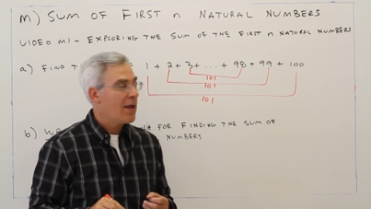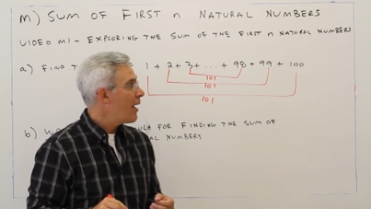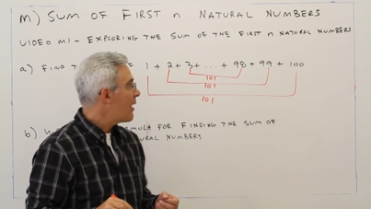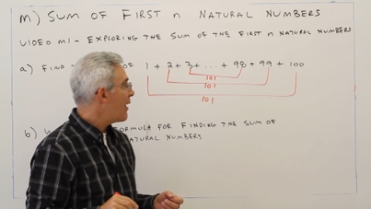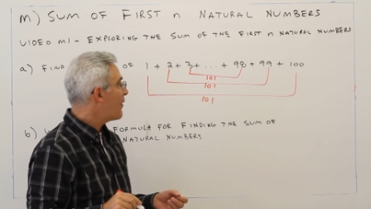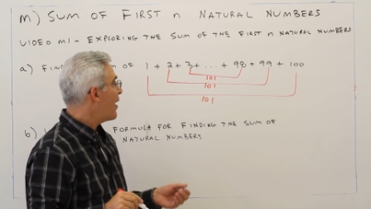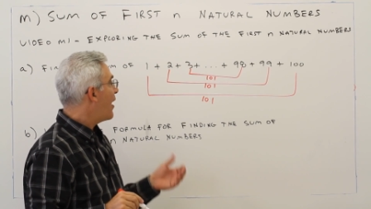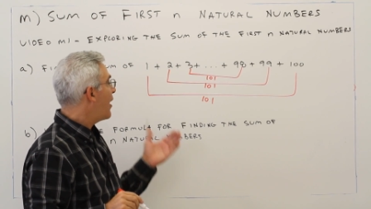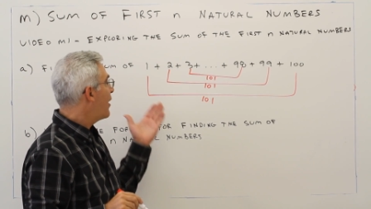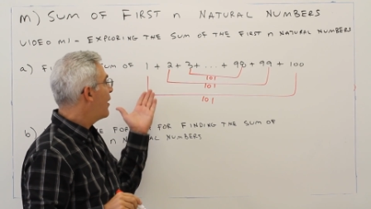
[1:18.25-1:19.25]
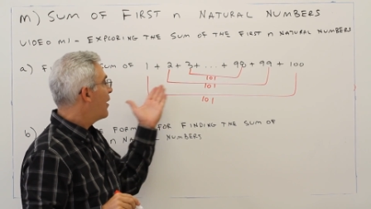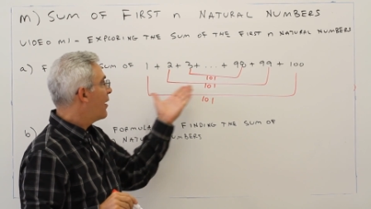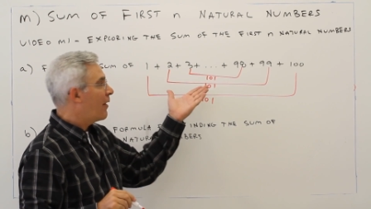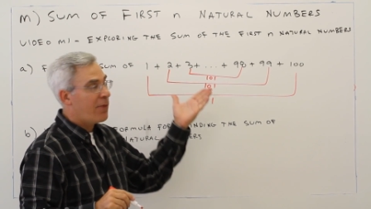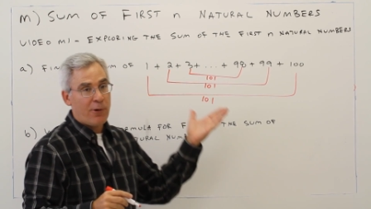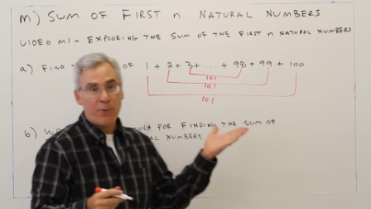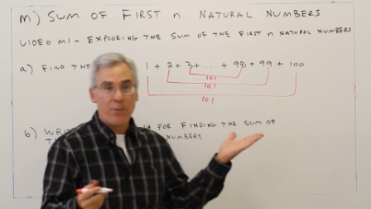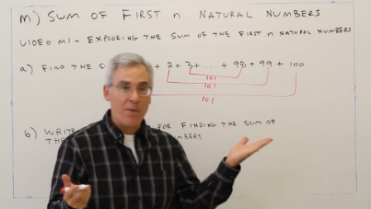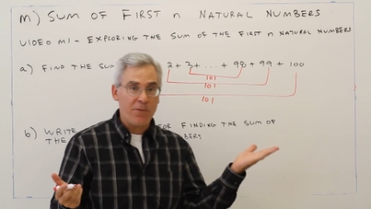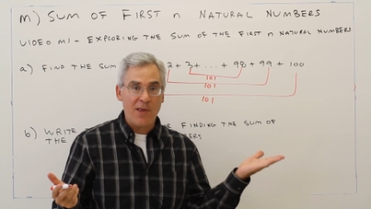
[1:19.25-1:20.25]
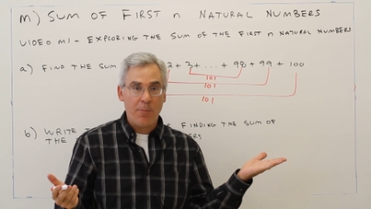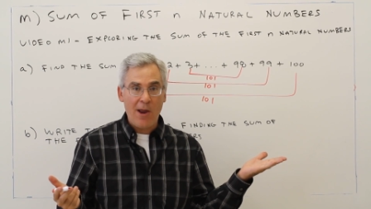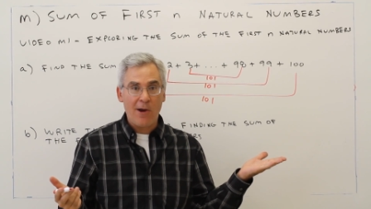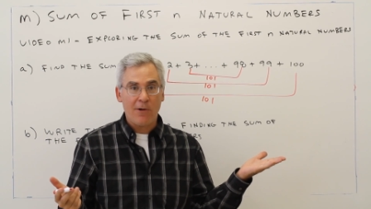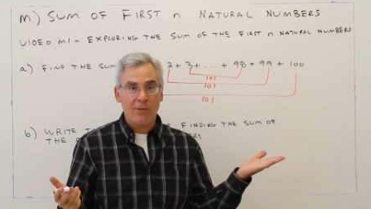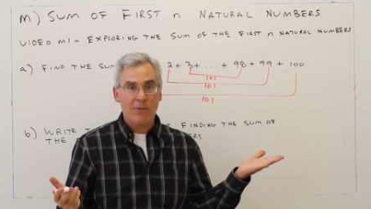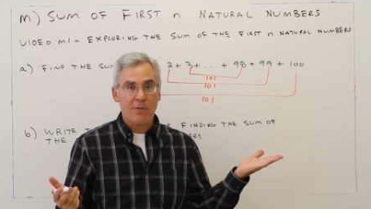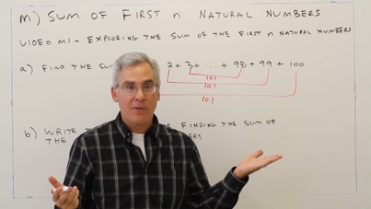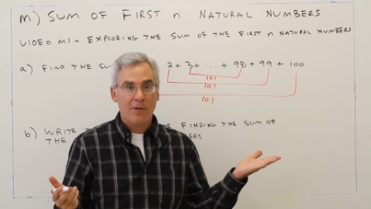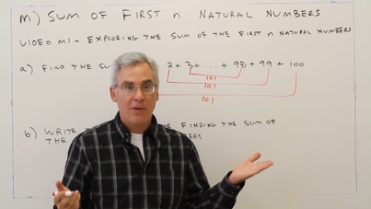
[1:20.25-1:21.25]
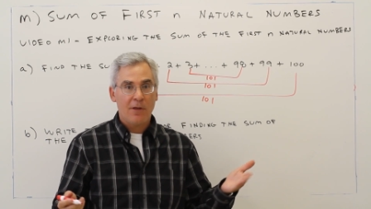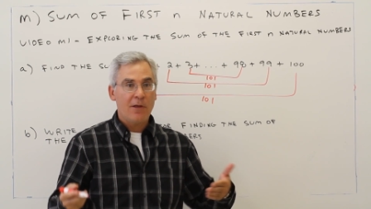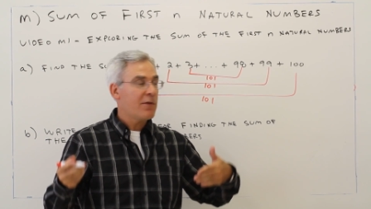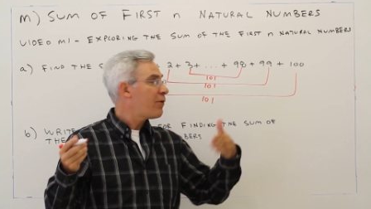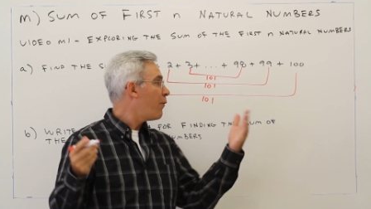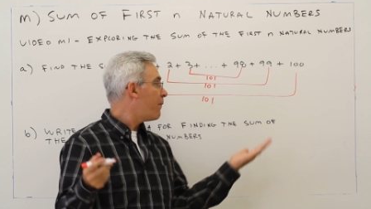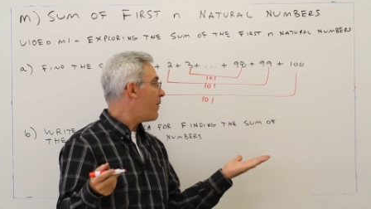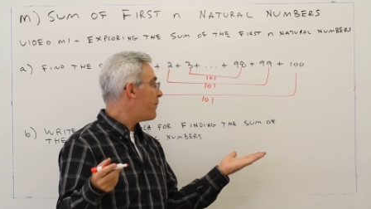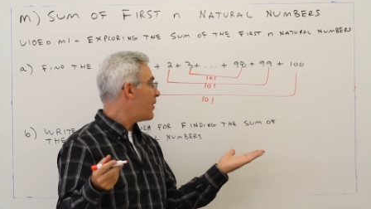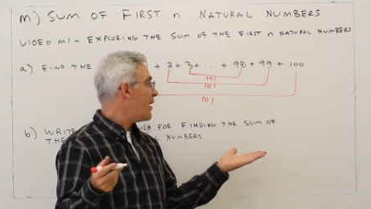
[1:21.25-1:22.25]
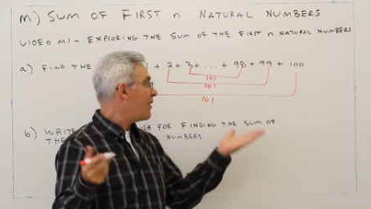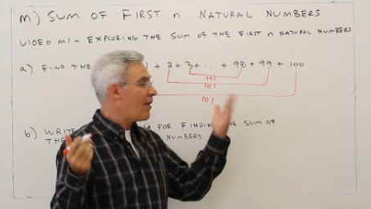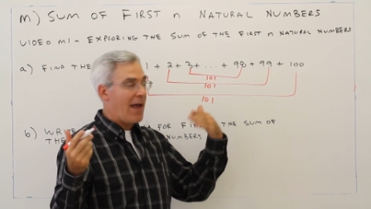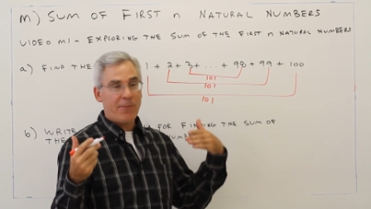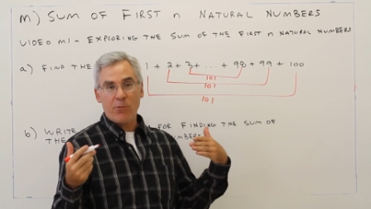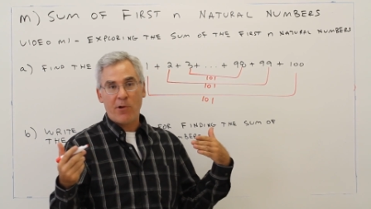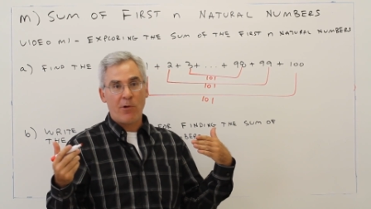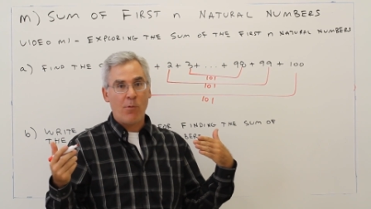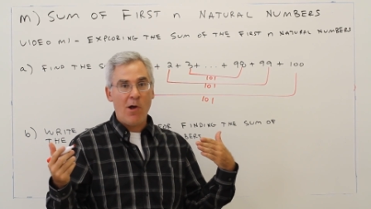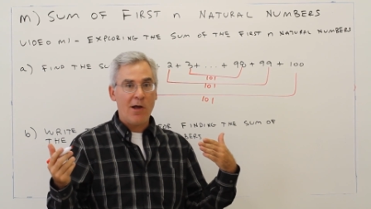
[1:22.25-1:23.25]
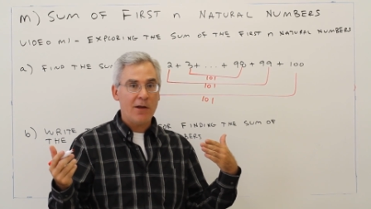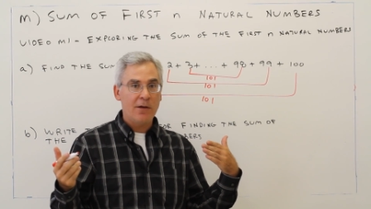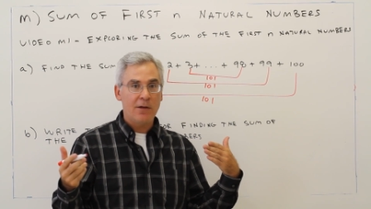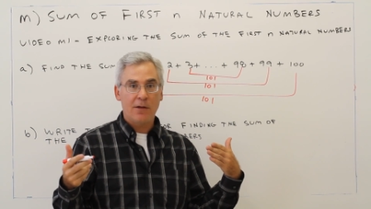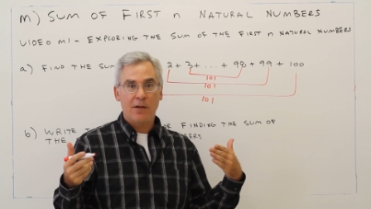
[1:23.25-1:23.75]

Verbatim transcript: And he said, there's 50 pairs, so 50 times 101